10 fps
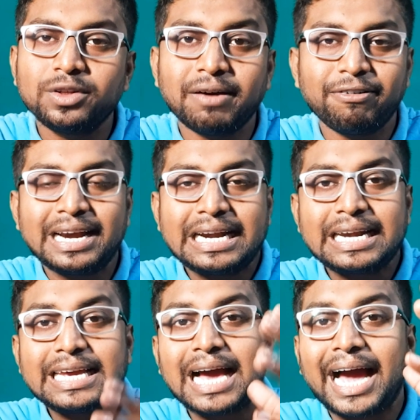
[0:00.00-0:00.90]

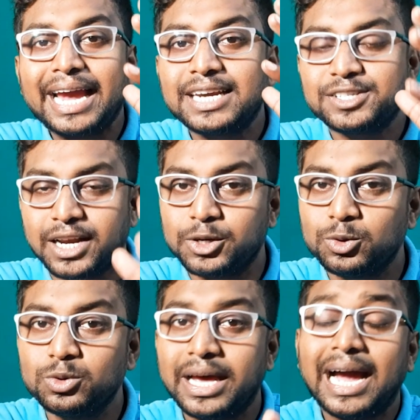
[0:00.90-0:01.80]
definitely I tell
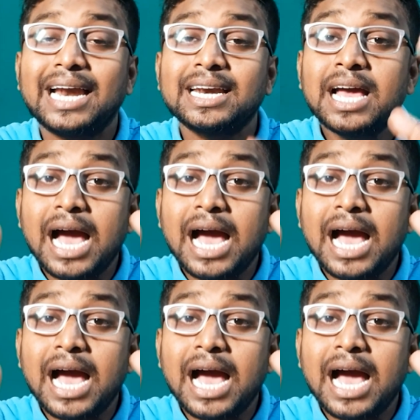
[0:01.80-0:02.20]
you that